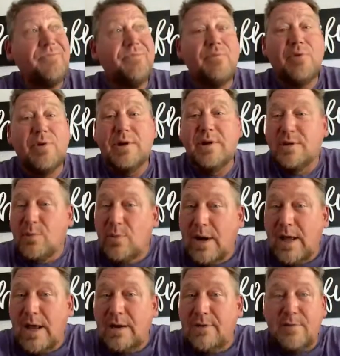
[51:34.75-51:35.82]
Breeland went
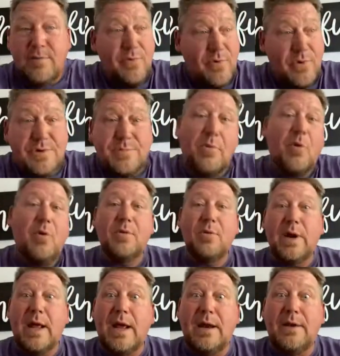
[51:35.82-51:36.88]
ahead of him, Kris Boyd
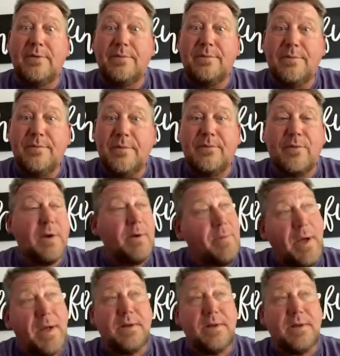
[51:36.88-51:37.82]
went ahead of him. yep.